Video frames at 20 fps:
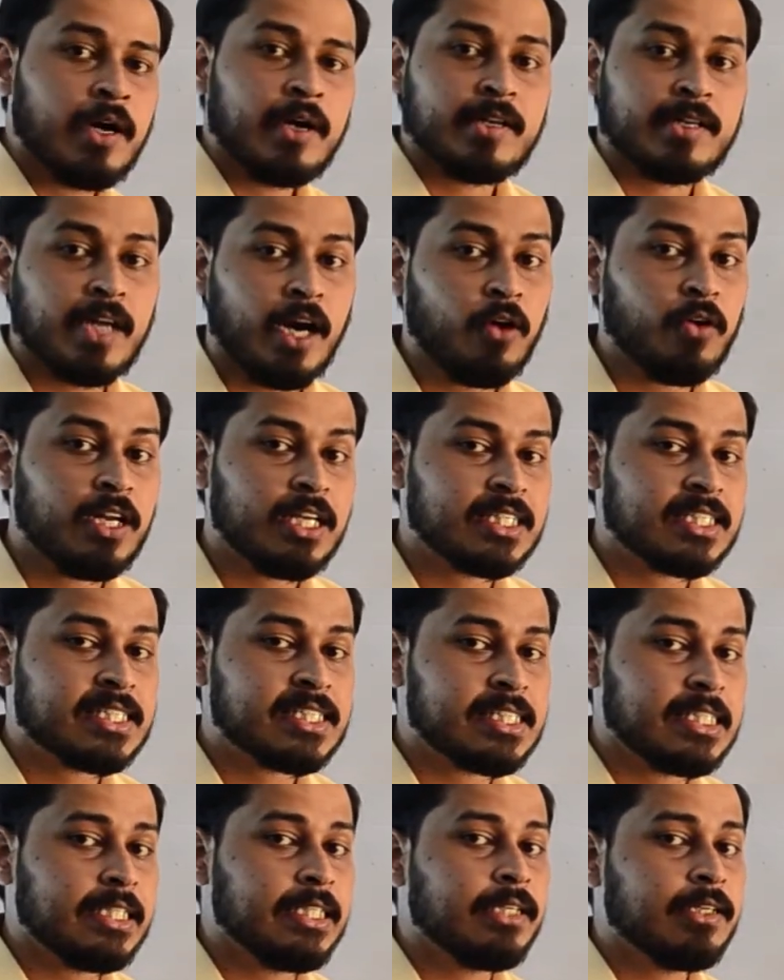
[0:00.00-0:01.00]
Now
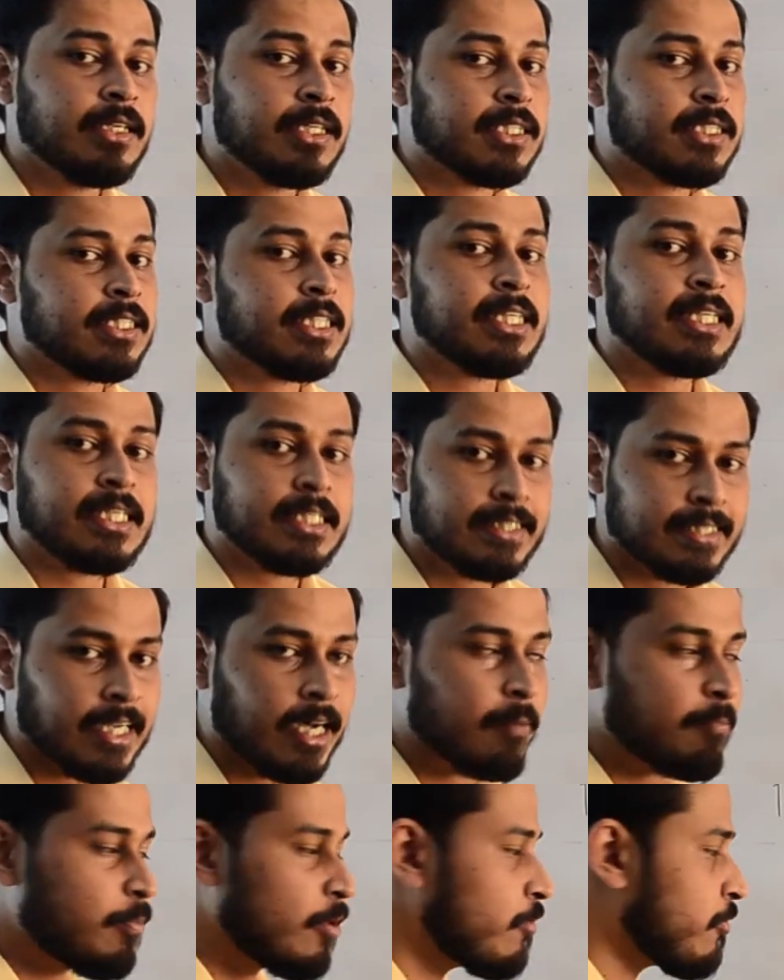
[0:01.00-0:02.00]
let's see the
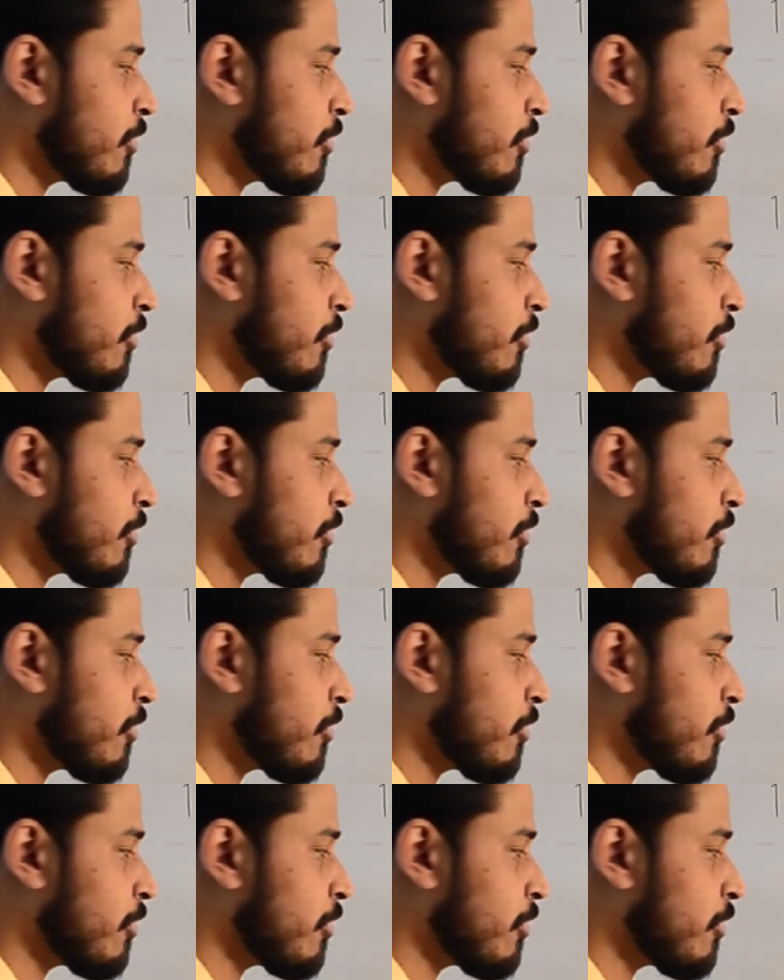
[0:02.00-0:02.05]
example